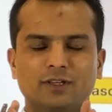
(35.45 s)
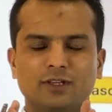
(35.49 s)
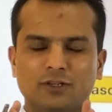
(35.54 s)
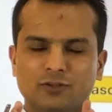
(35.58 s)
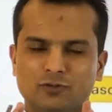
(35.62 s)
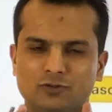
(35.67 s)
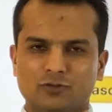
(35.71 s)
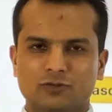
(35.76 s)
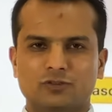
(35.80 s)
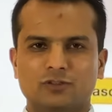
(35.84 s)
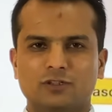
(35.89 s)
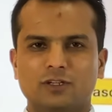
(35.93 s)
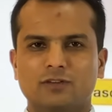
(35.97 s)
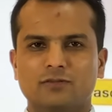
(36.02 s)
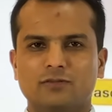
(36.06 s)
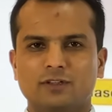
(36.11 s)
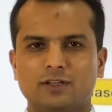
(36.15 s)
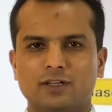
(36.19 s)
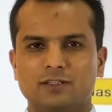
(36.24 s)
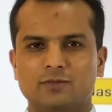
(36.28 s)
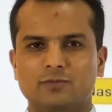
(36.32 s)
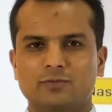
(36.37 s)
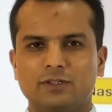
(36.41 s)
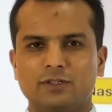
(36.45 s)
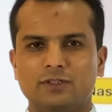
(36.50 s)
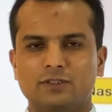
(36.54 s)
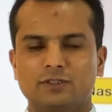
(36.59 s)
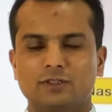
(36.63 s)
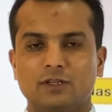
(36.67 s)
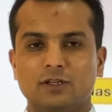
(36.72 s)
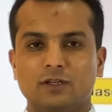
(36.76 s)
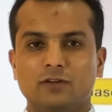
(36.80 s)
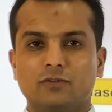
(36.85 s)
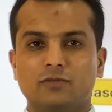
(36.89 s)
So stay with us
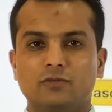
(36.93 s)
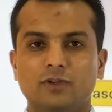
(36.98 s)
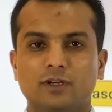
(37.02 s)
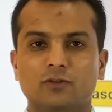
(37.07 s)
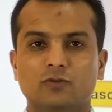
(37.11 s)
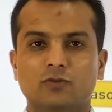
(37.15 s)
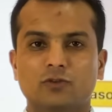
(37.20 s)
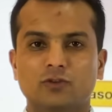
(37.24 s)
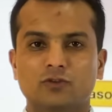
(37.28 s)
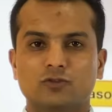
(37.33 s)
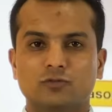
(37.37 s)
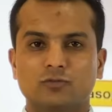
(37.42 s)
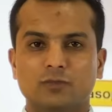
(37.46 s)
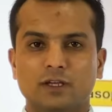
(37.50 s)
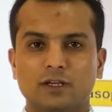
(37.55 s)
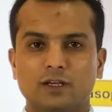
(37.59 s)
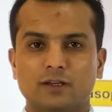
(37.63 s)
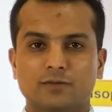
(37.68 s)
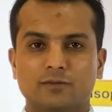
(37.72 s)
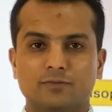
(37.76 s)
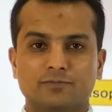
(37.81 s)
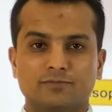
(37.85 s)
please. We are going to make